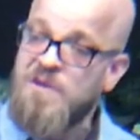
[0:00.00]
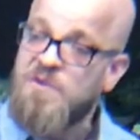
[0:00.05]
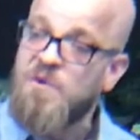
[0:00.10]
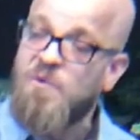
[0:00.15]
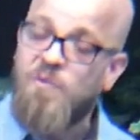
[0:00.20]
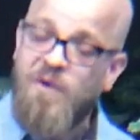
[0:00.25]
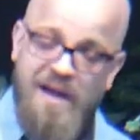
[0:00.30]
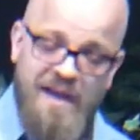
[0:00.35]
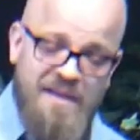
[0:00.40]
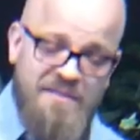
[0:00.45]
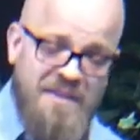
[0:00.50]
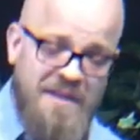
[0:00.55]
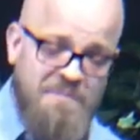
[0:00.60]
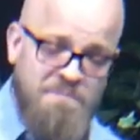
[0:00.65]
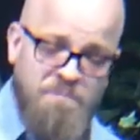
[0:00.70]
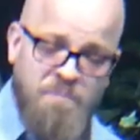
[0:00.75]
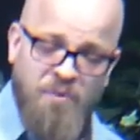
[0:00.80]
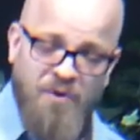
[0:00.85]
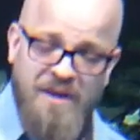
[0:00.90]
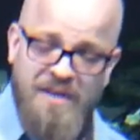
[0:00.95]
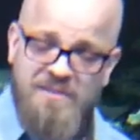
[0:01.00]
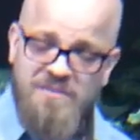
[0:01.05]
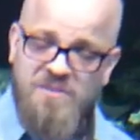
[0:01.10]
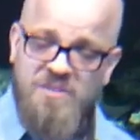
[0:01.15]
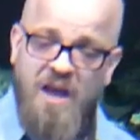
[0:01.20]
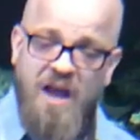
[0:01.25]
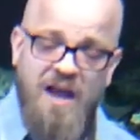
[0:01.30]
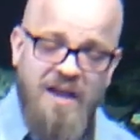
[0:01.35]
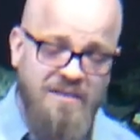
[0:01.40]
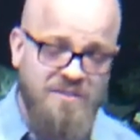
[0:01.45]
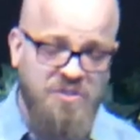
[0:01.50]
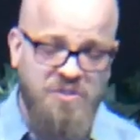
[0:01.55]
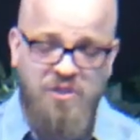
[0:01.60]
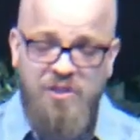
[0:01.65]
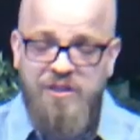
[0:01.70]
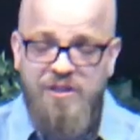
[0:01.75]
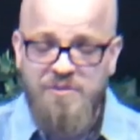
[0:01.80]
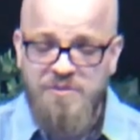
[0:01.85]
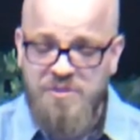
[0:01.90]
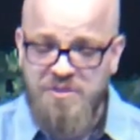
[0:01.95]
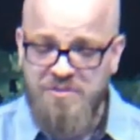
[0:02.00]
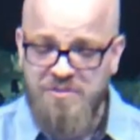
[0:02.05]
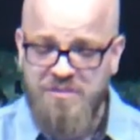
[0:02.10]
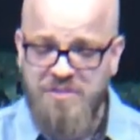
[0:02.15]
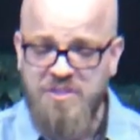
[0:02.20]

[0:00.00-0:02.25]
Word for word: the way that brings us closer